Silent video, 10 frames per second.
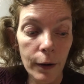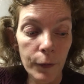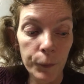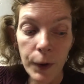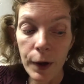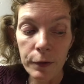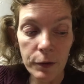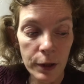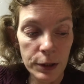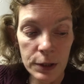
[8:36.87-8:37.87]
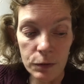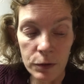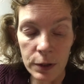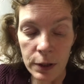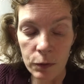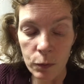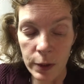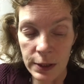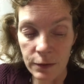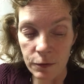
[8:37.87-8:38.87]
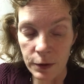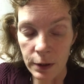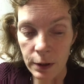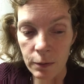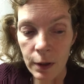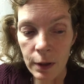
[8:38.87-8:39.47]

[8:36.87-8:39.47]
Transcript: Well, I just really wasn't feeling well.